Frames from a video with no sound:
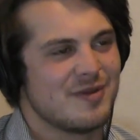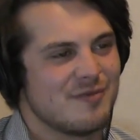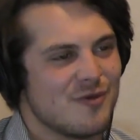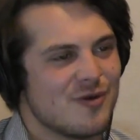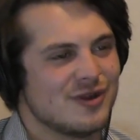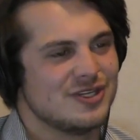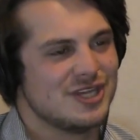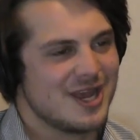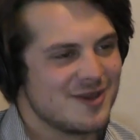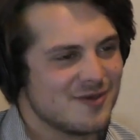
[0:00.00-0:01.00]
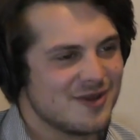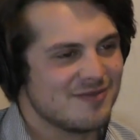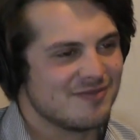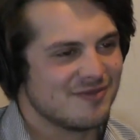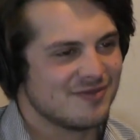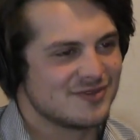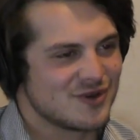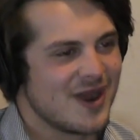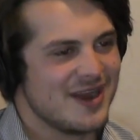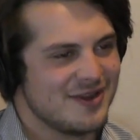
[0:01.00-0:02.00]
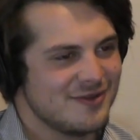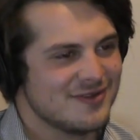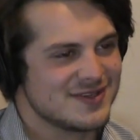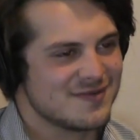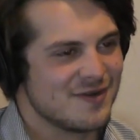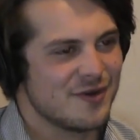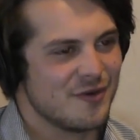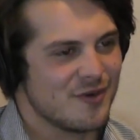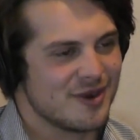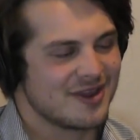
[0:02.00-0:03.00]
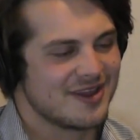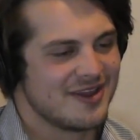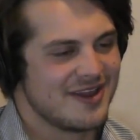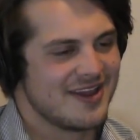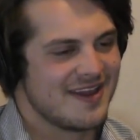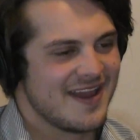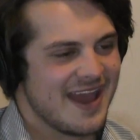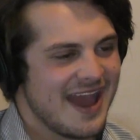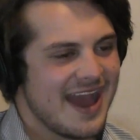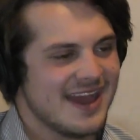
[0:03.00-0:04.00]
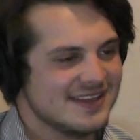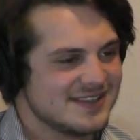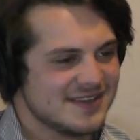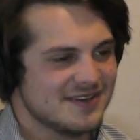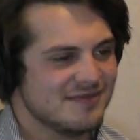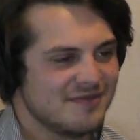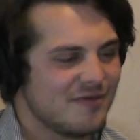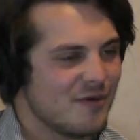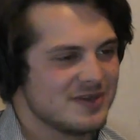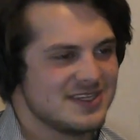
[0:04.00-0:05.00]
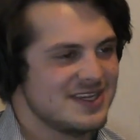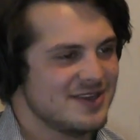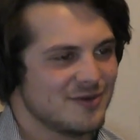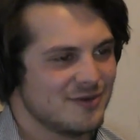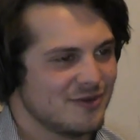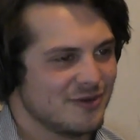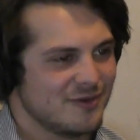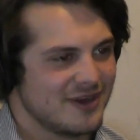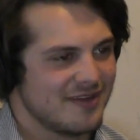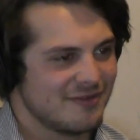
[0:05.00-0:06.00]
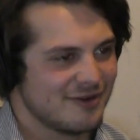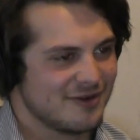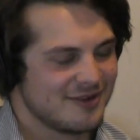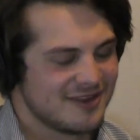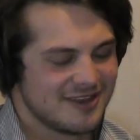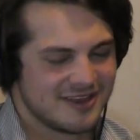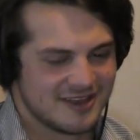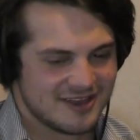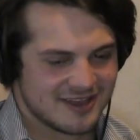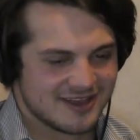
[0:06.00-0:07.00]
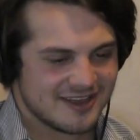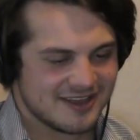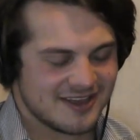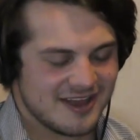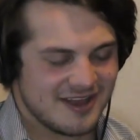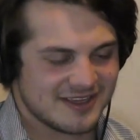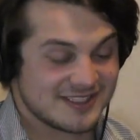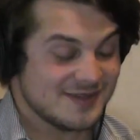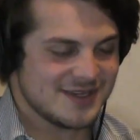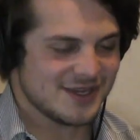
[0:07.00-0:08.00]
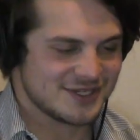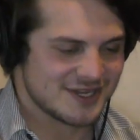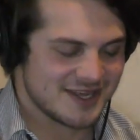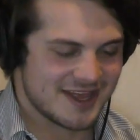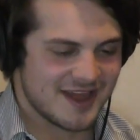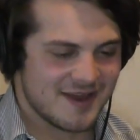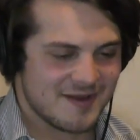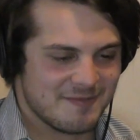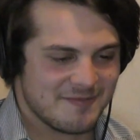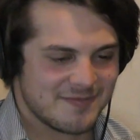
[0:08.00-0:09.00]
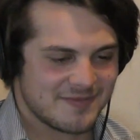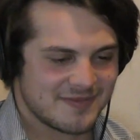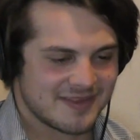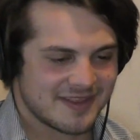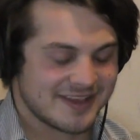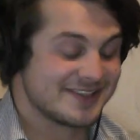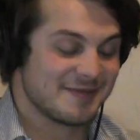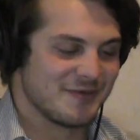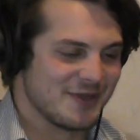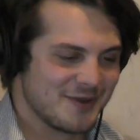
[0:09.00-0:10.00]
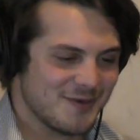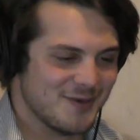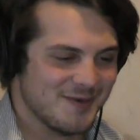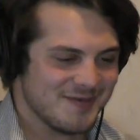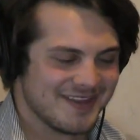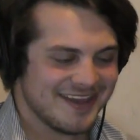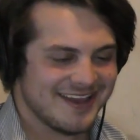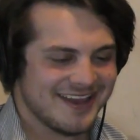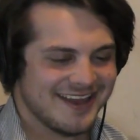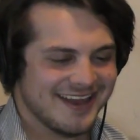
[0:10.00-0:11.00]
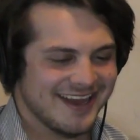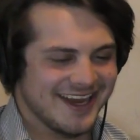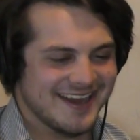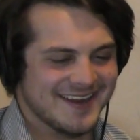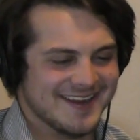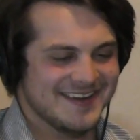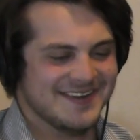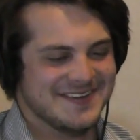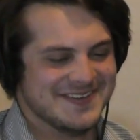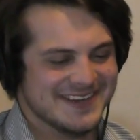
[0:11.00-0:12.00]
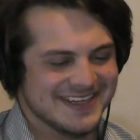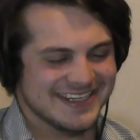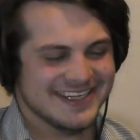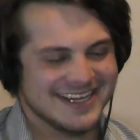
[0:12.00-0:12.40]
more genuine trying to do this photo work as a 14-year-old or whatever, because I was young as shit, because I'm really cool, like,